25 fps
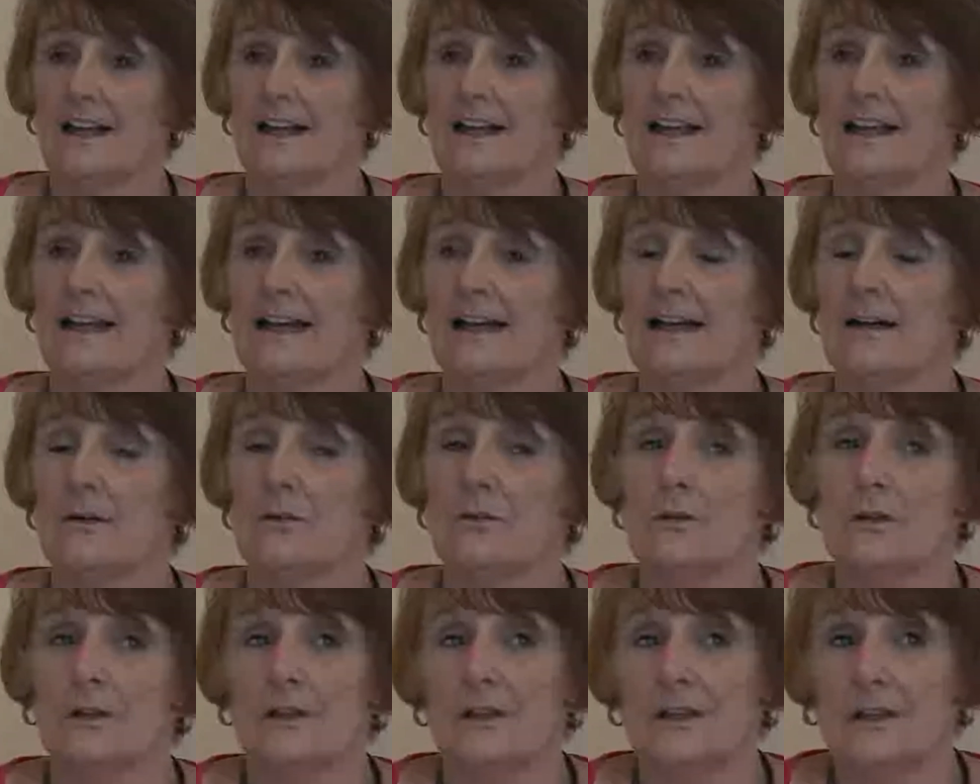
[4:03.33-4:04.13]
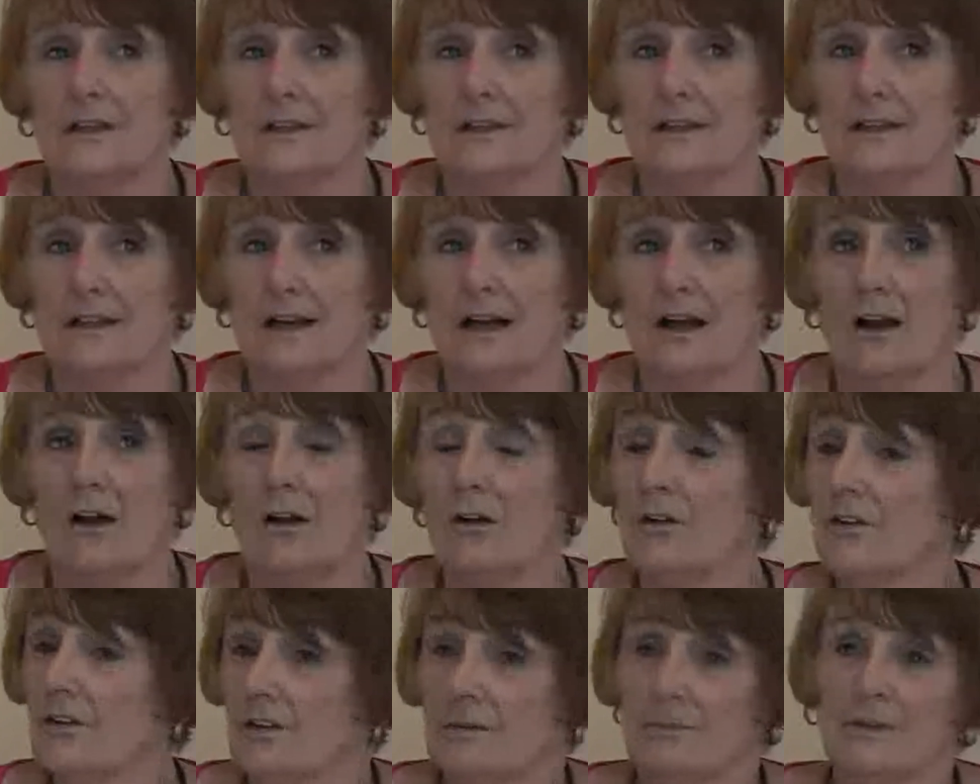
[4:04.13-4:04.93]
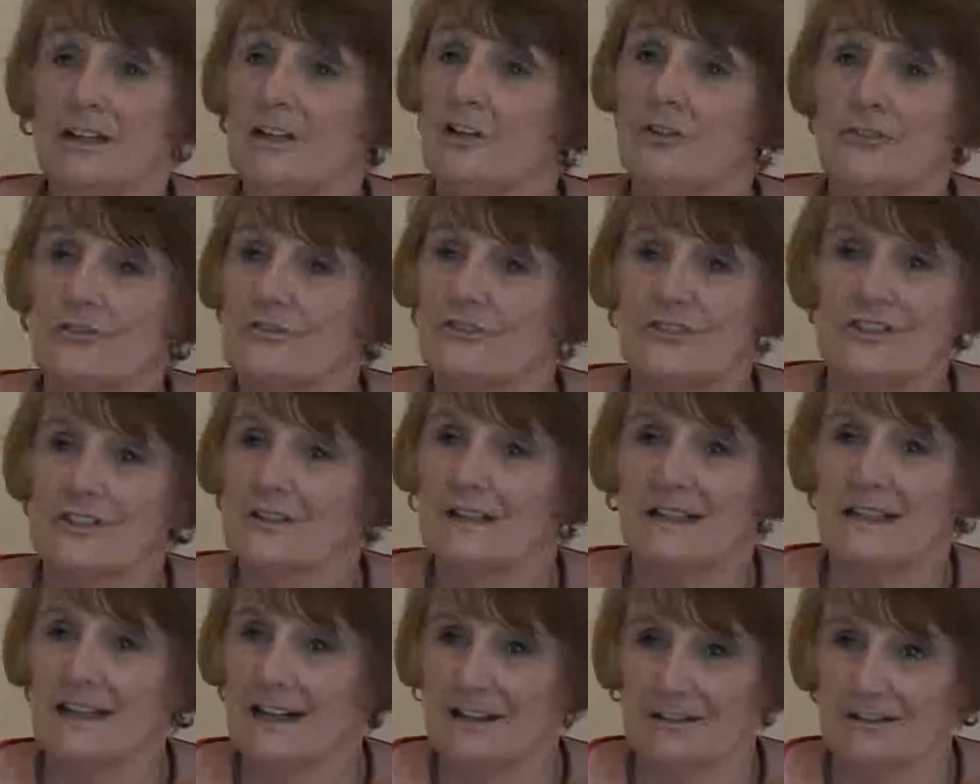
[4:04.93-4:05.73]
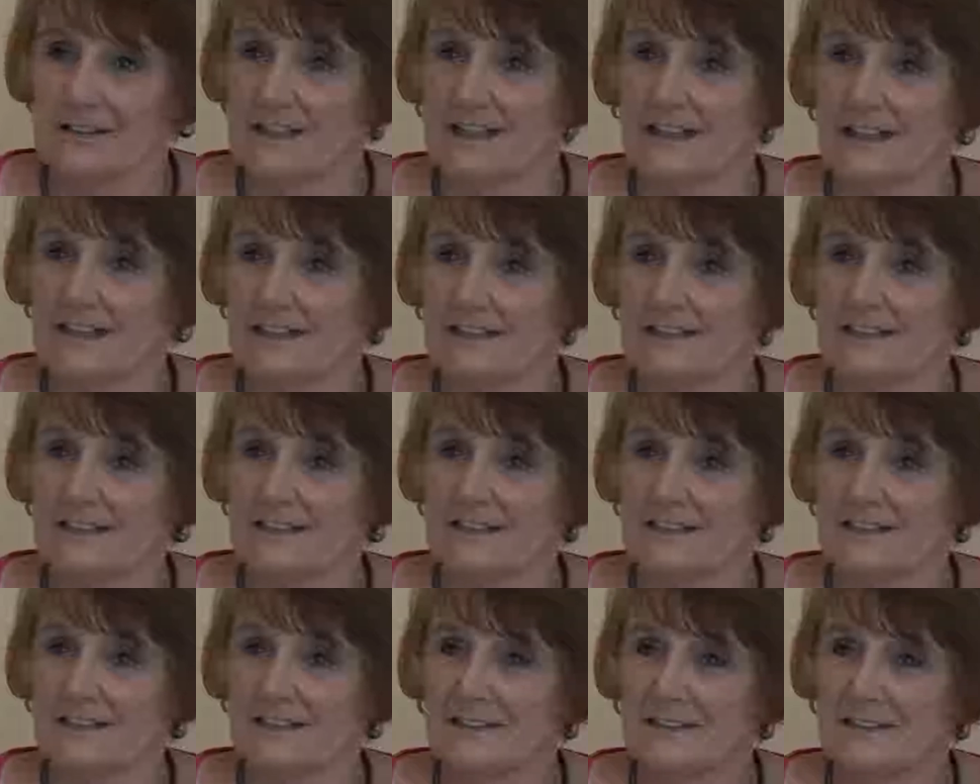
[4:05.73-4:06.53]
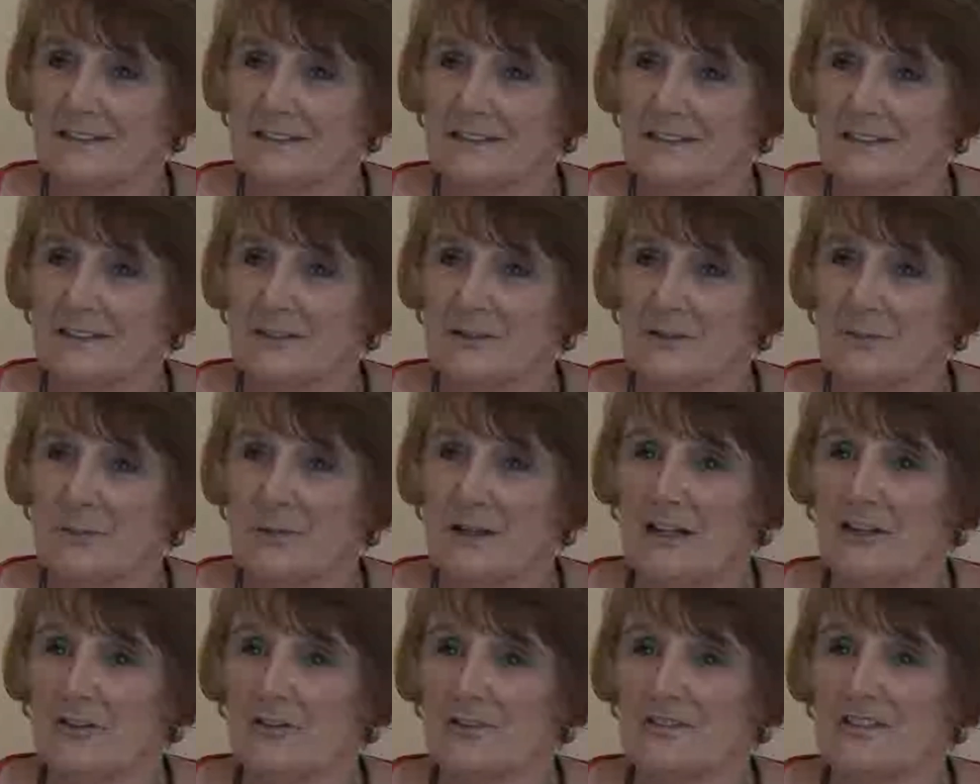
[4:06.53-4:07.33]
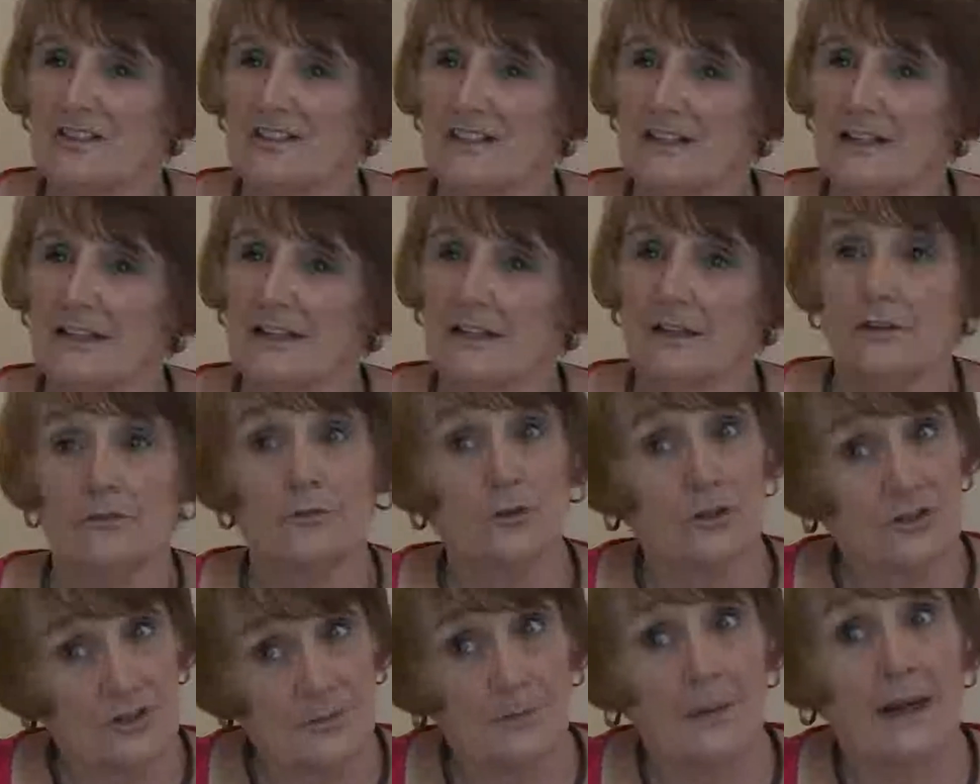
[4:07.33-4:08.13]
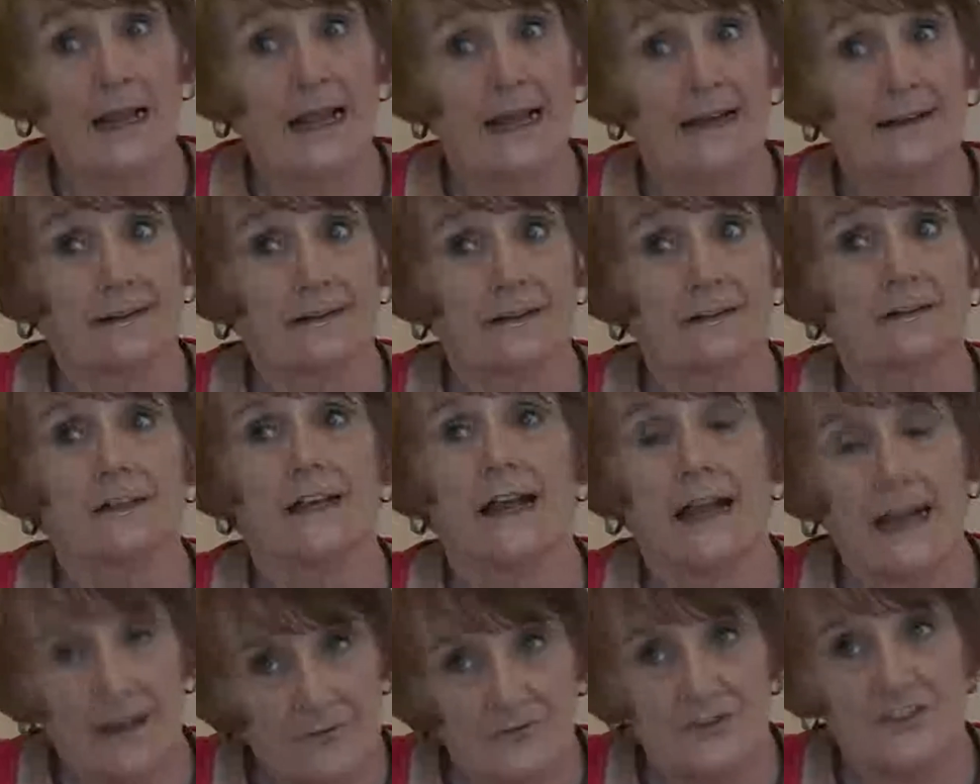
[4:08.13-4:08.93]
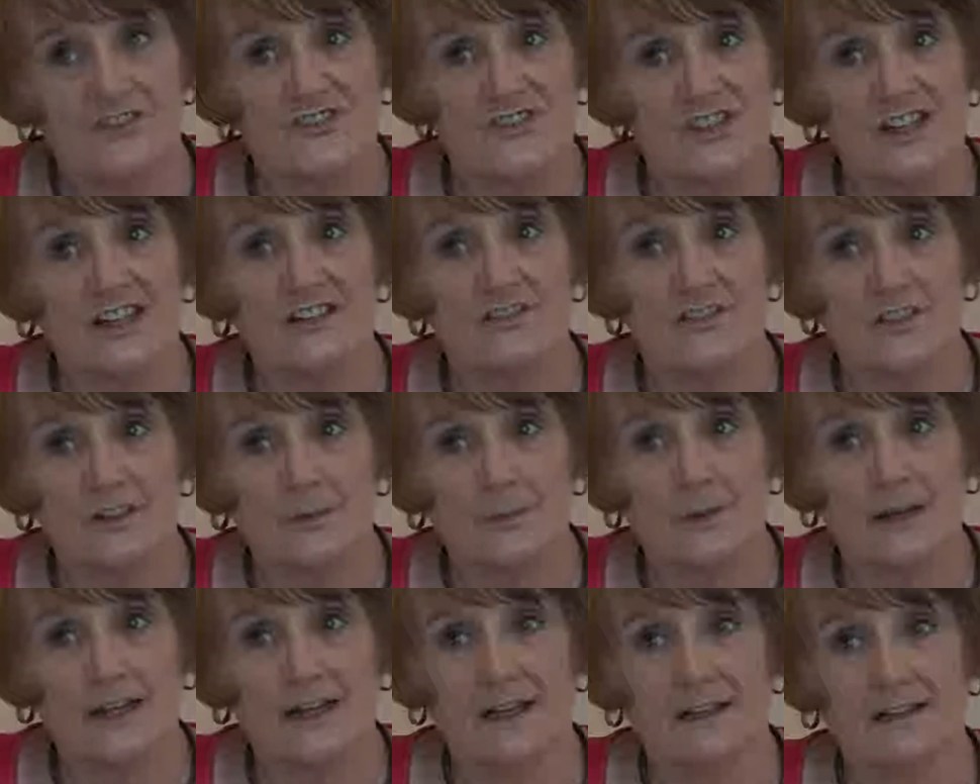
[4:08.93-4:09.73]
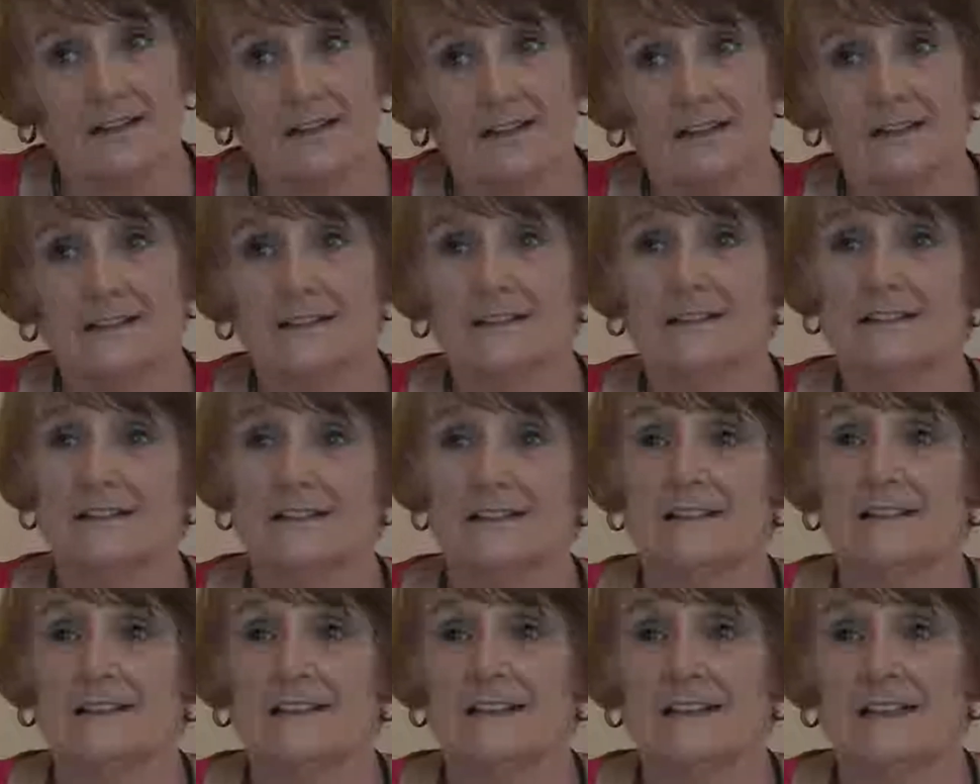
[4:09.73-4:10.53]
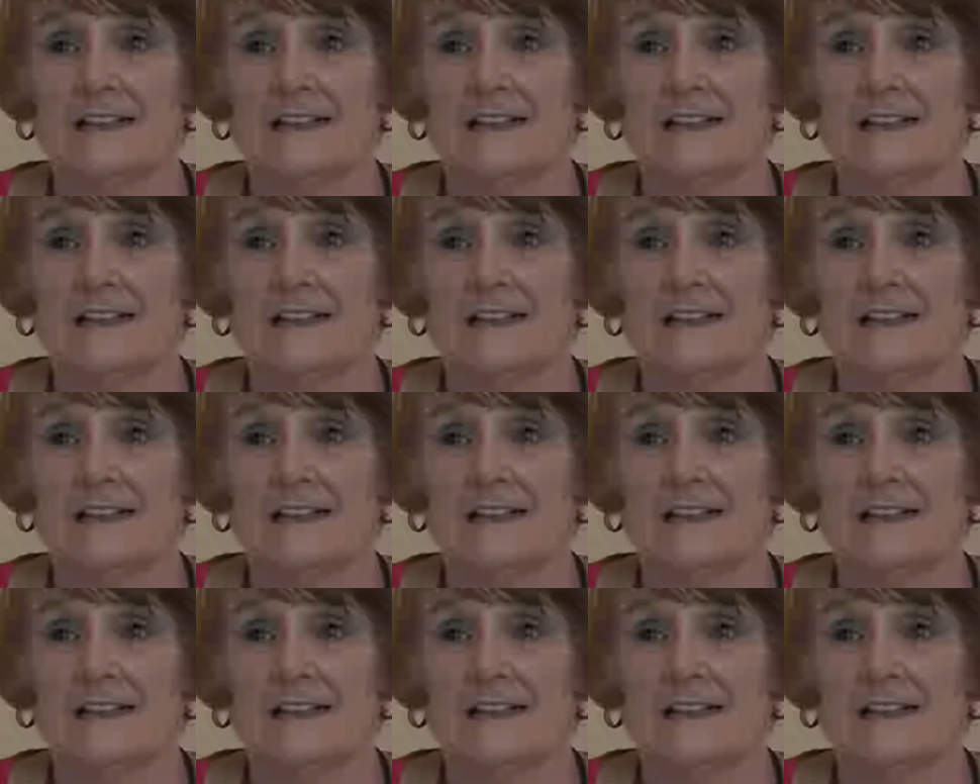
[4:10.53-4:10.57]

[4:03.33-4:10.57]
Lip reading: Now, arguably, you couldn't do it nowadays, because you've got a plan and you have to stick to the plan. Yeah.